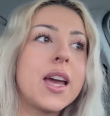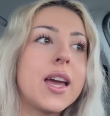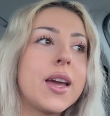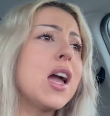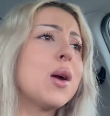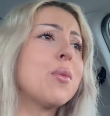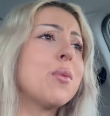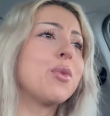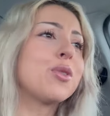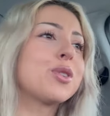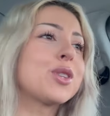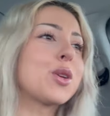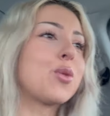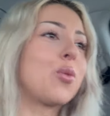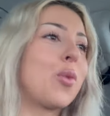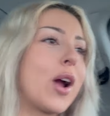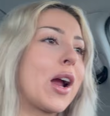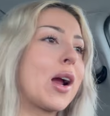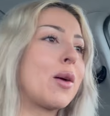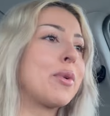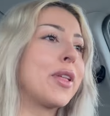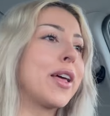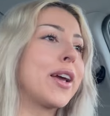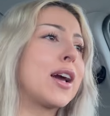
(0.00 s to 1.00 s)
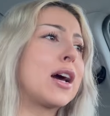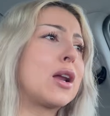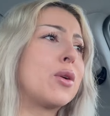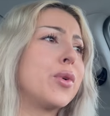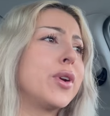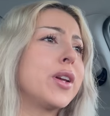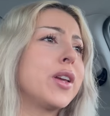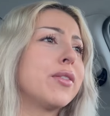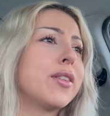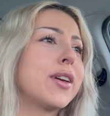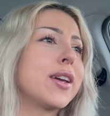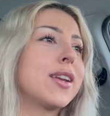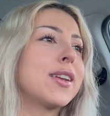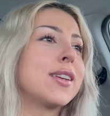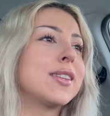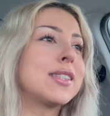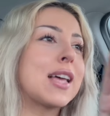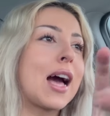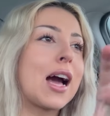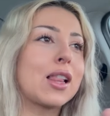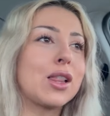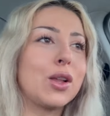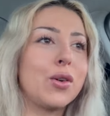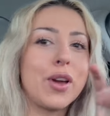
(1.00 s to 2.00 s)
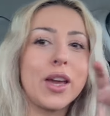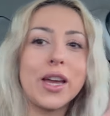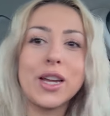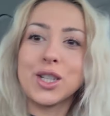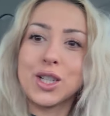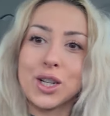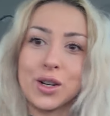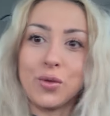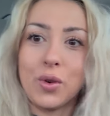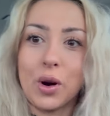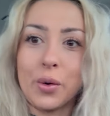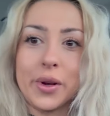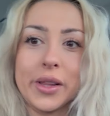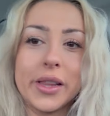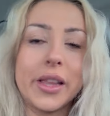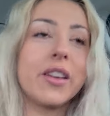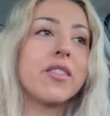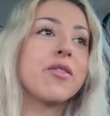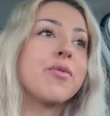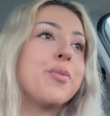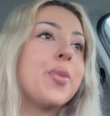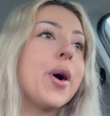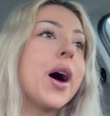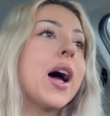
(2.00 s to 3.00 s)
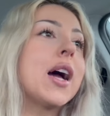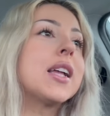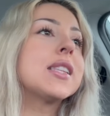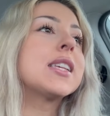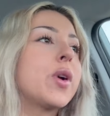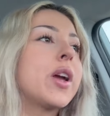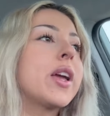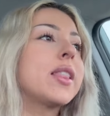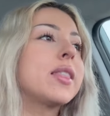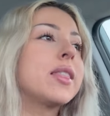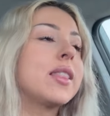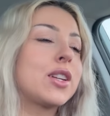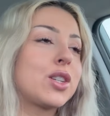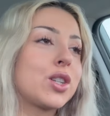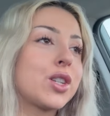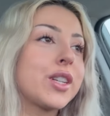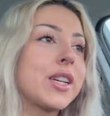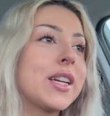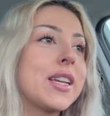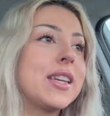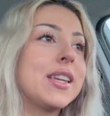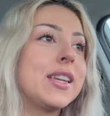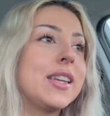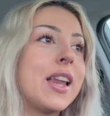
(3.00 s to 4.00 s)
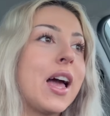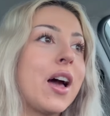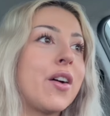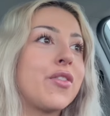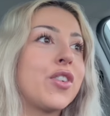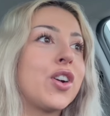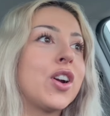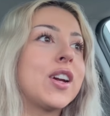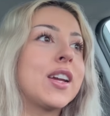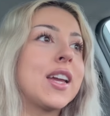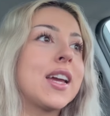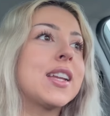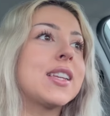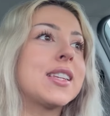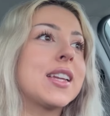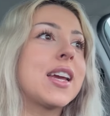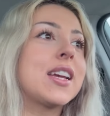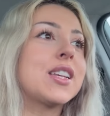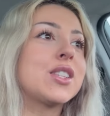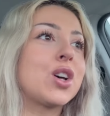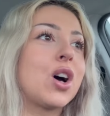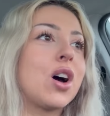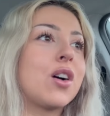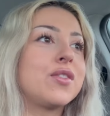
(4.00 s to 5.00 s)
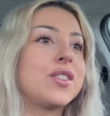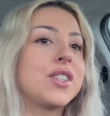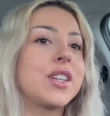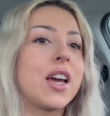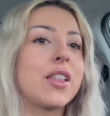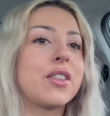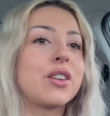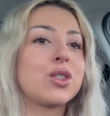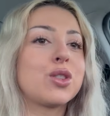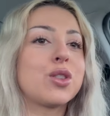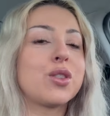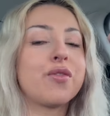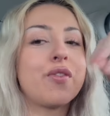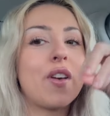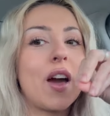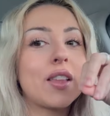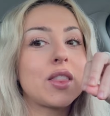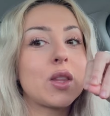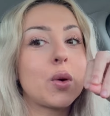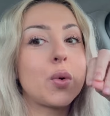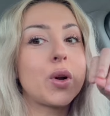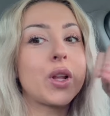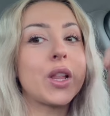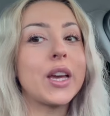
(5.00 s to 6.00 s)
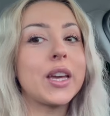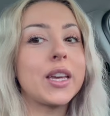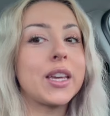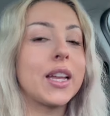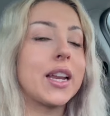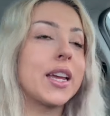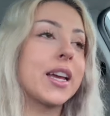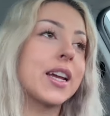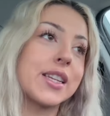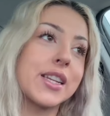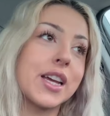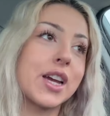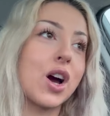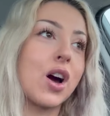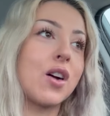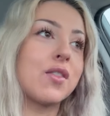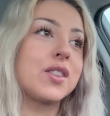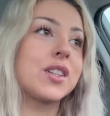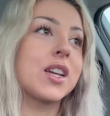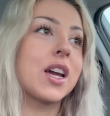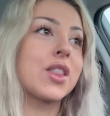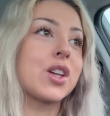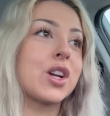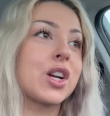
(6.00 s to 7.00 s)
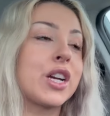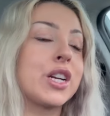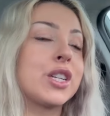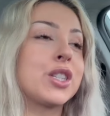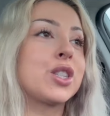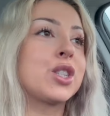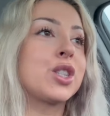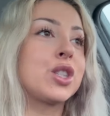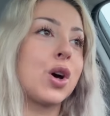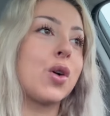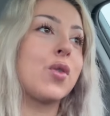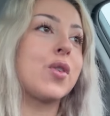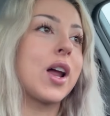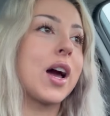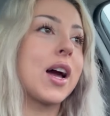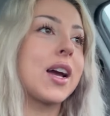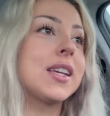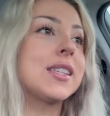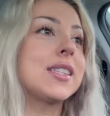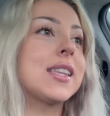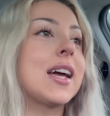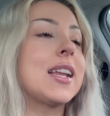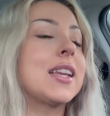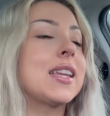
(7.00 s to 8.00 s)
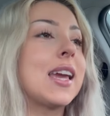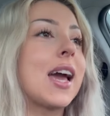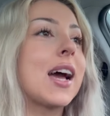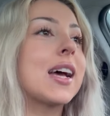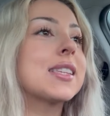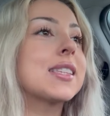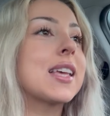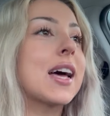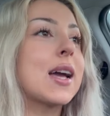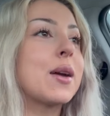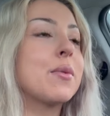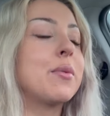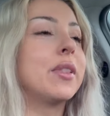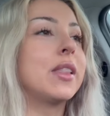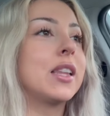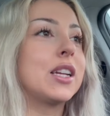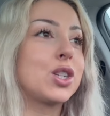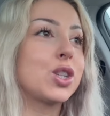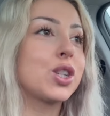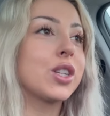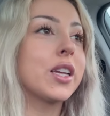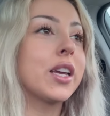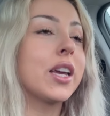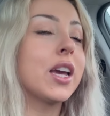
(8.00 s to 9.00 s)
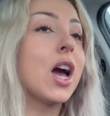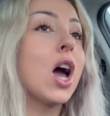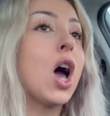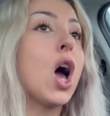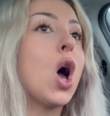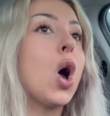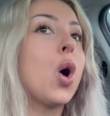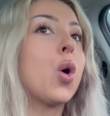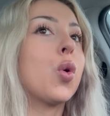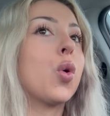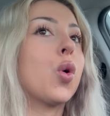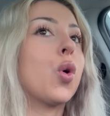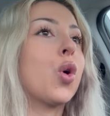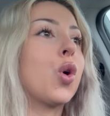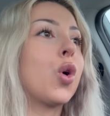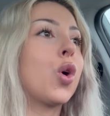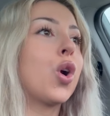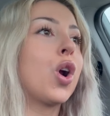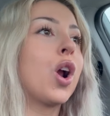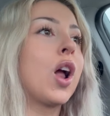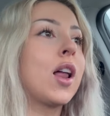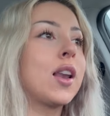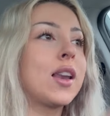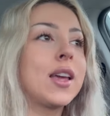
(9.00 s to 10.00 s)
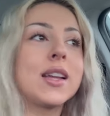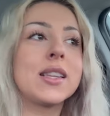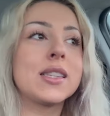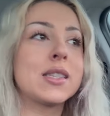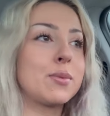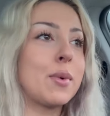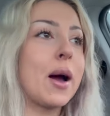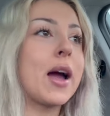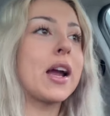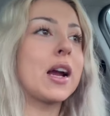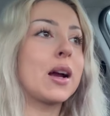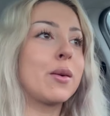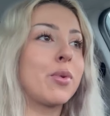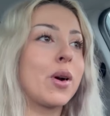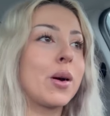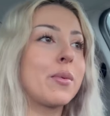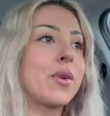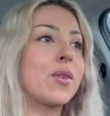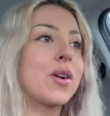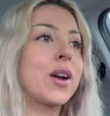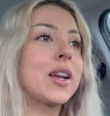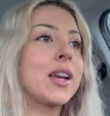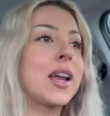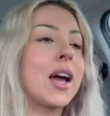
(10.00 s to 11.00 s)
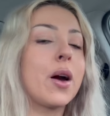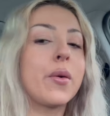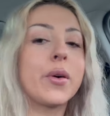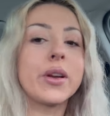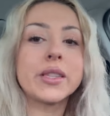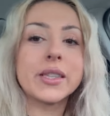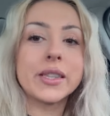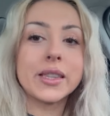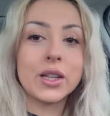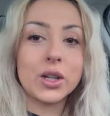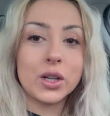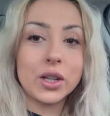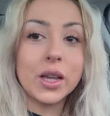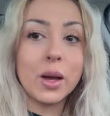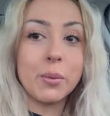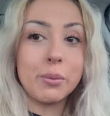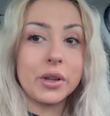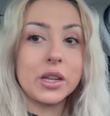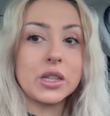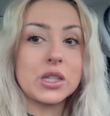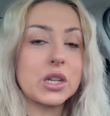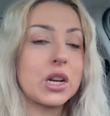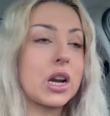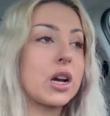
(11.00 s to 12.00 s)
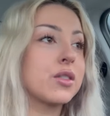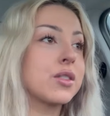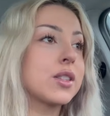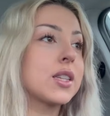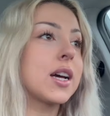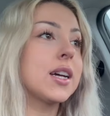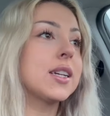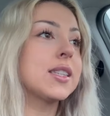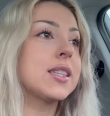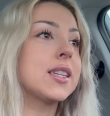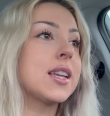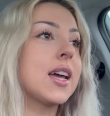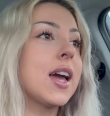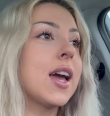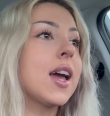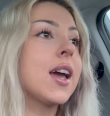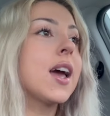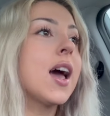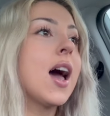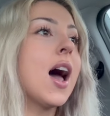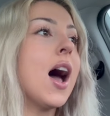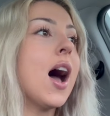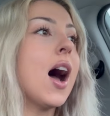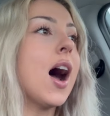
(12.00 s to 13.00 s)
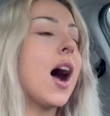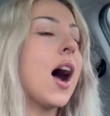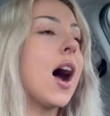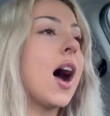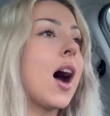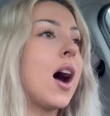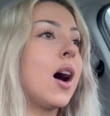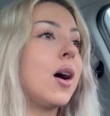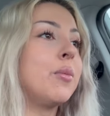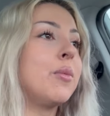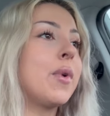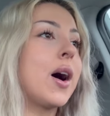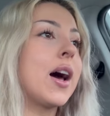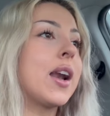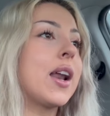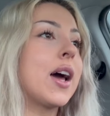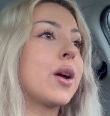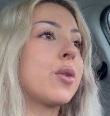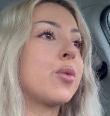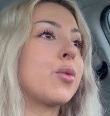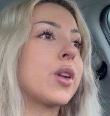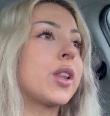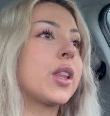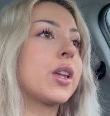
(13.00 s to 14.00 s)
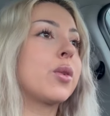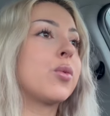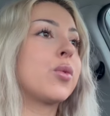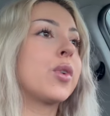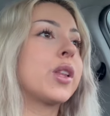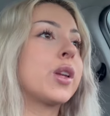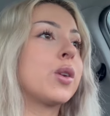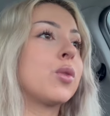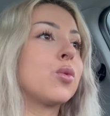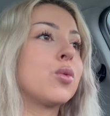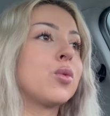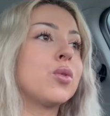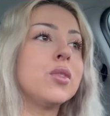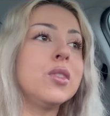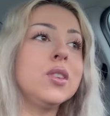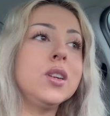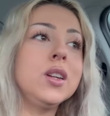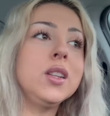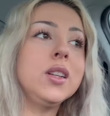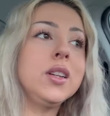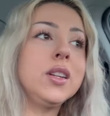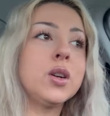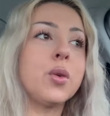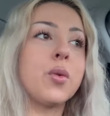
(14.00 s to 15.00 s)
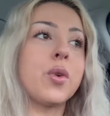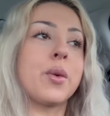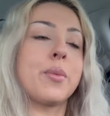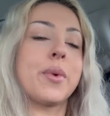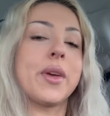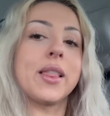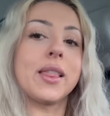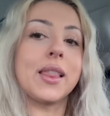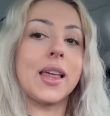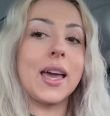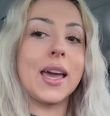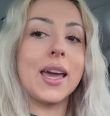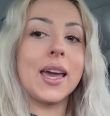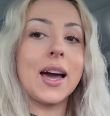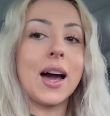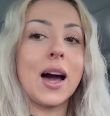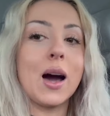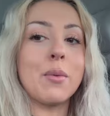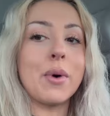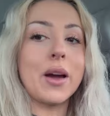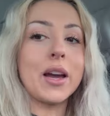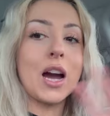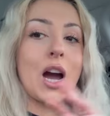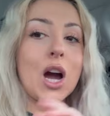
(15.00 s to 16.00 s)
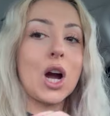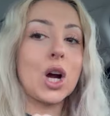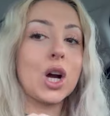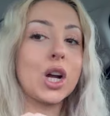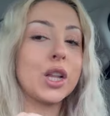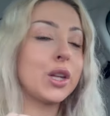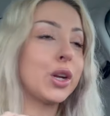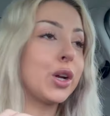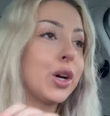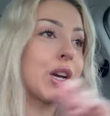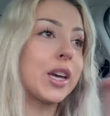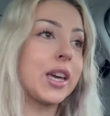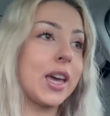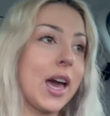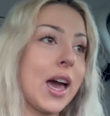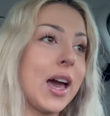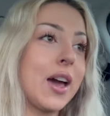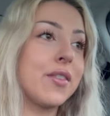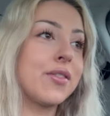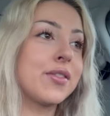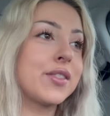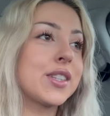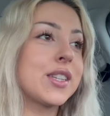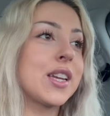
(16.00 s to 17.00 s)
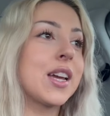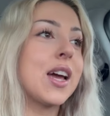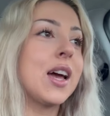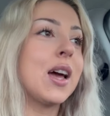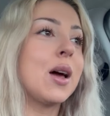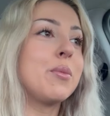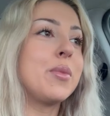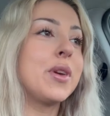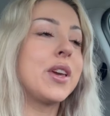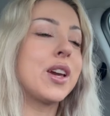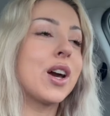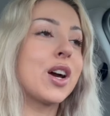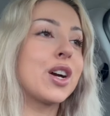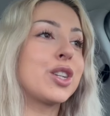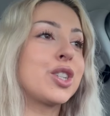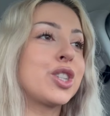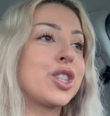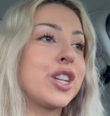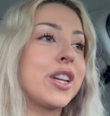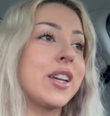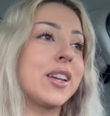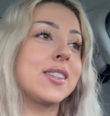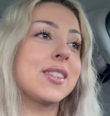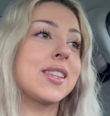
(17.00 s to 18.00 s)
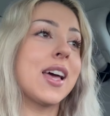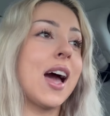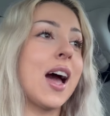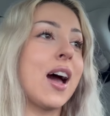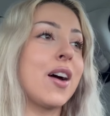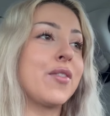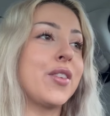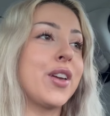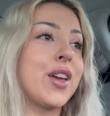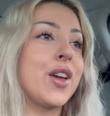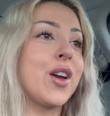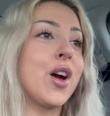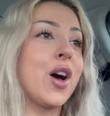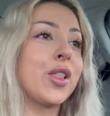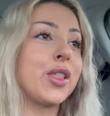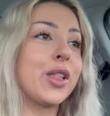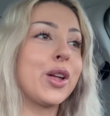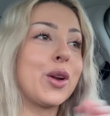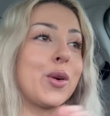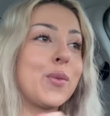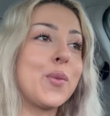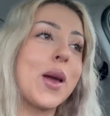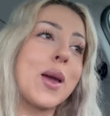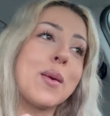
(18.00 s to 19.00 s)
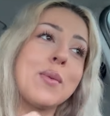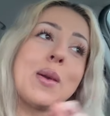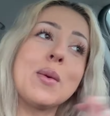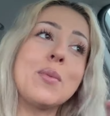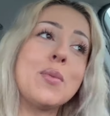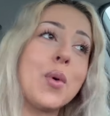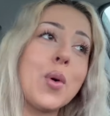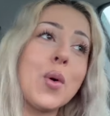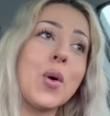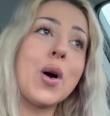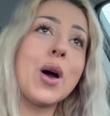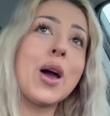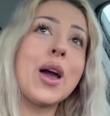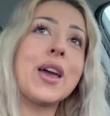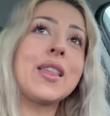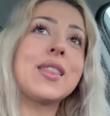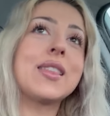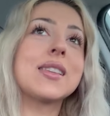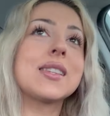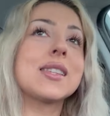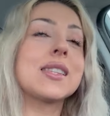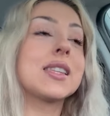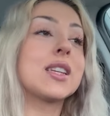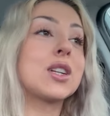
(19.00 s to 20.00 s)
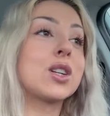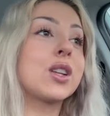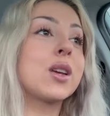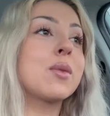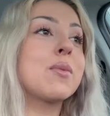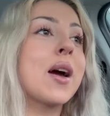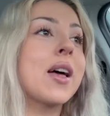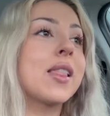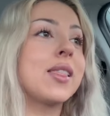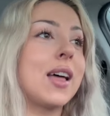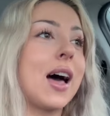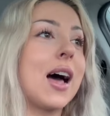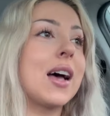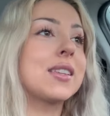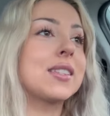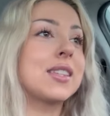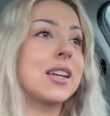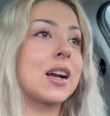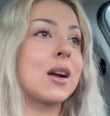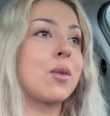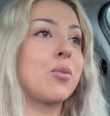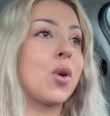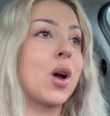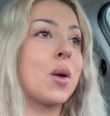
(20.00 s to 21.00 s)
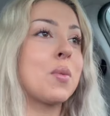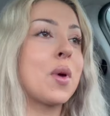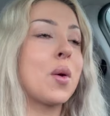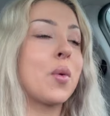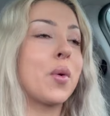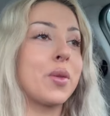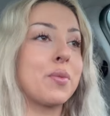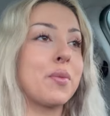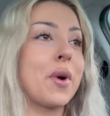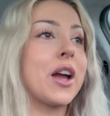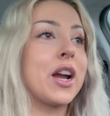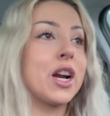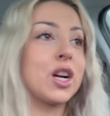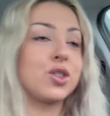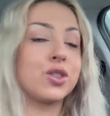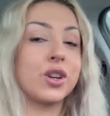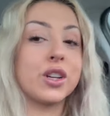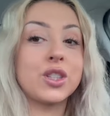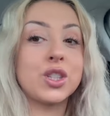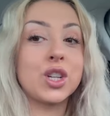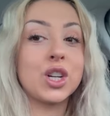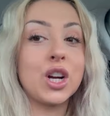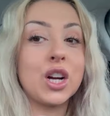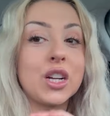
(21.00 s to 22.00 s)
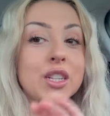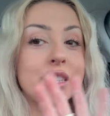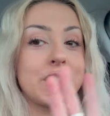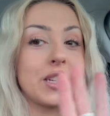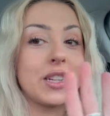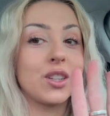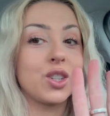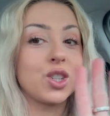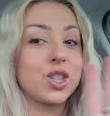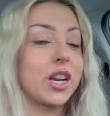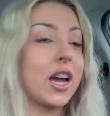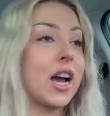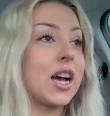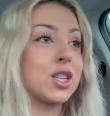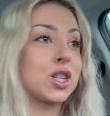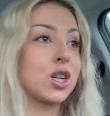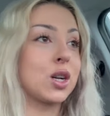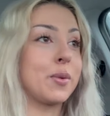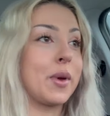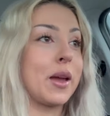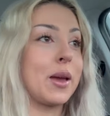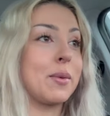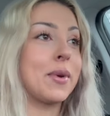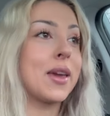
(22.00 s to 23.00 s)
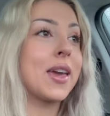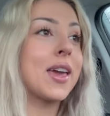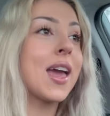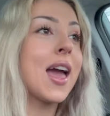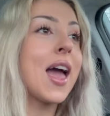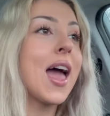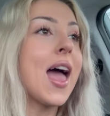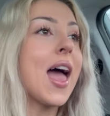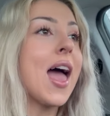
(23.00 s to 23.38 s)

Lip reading: I almost said where, but like, I don't wanna give like an exact location of where we live, but we literally never get days off together, so the fact that we're like getting a day off together is so nice. And yes, I'm literally running to my hair appointment right now. It's literally a blizzard outside today. And I really, really, really don't want to be late. I got her a little gift because she is having a little baby boy. This is literally my last hair appointment with my hairdresser until she has her baby.